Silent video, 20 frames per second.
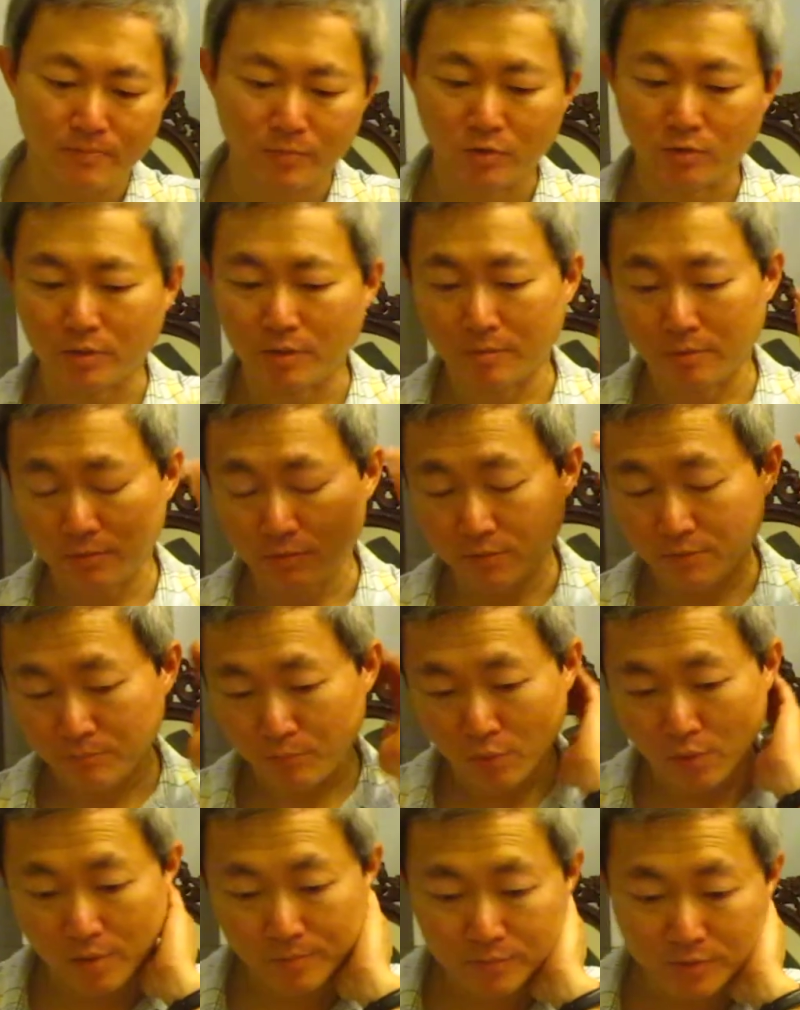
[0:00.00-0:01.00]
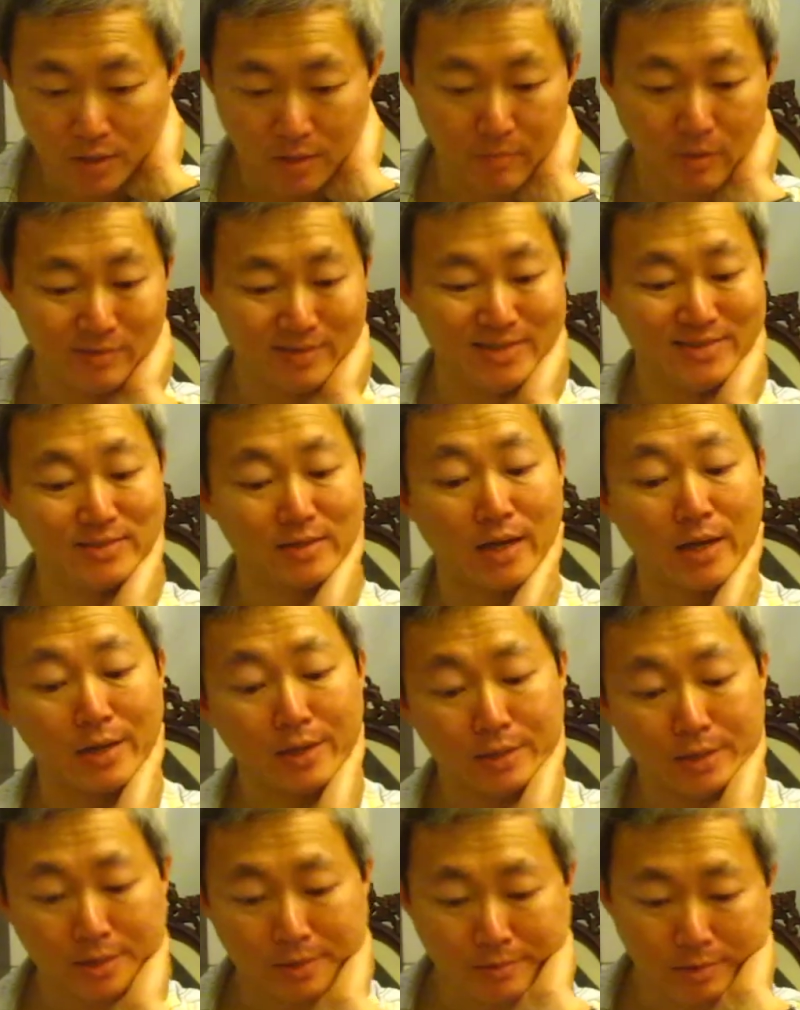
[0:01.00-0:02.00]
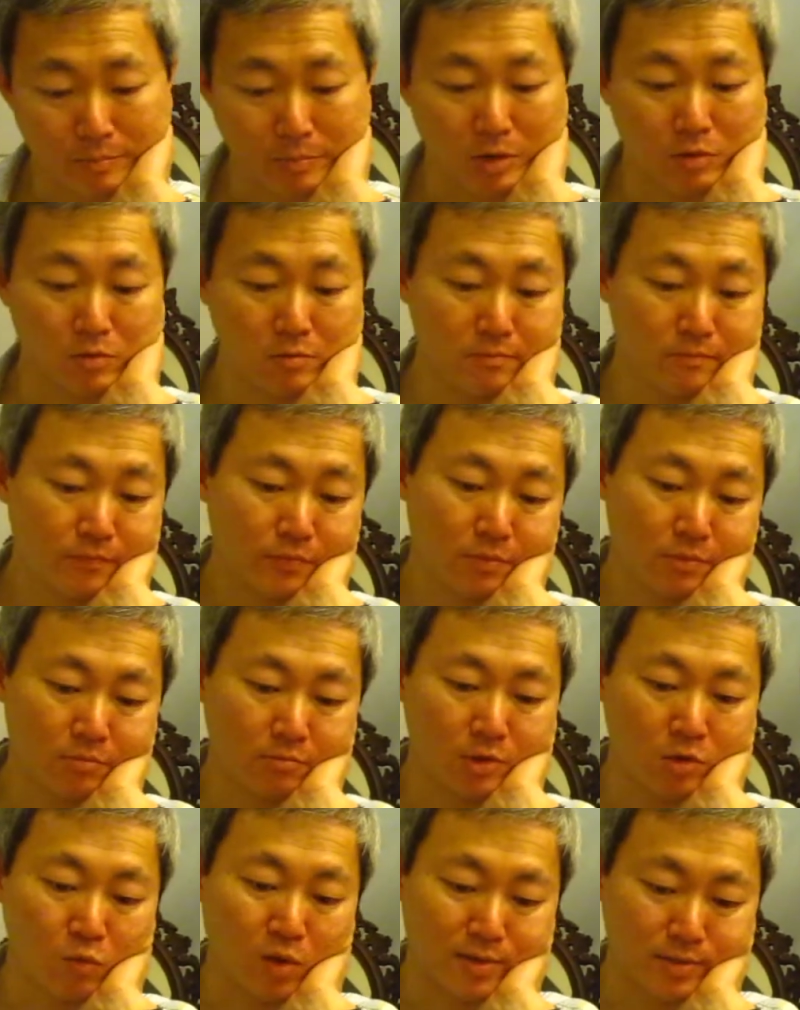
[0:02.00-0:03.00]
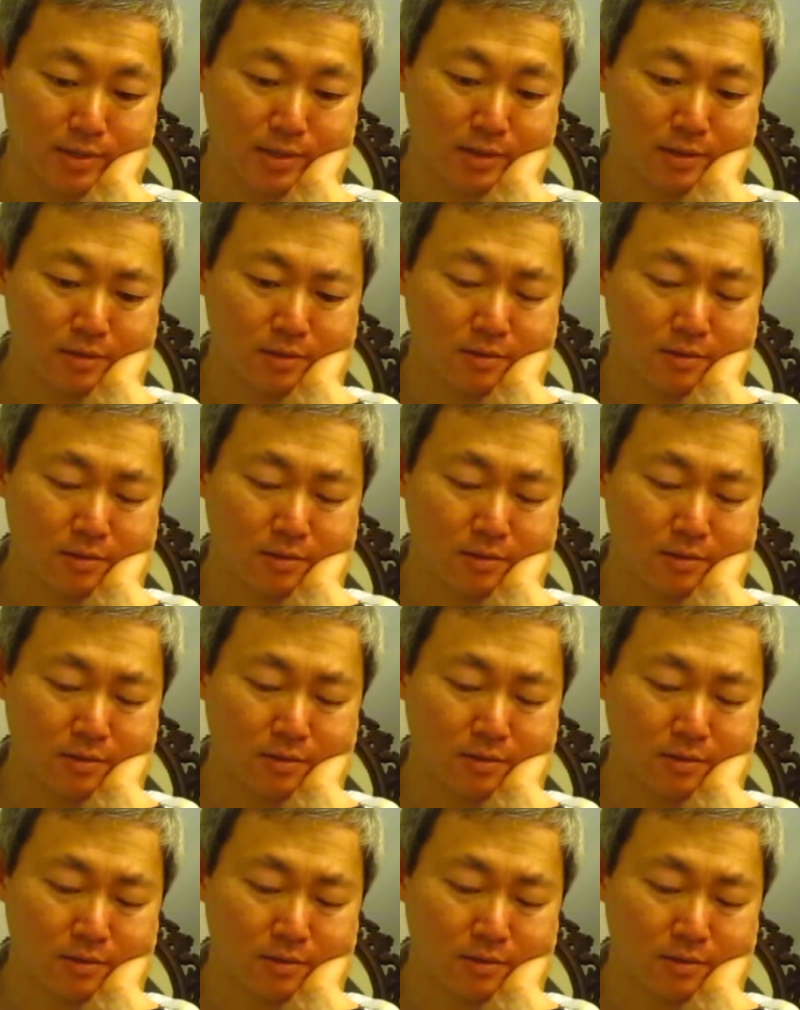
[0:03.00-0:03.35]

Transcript: the poems are about desire, about wanting,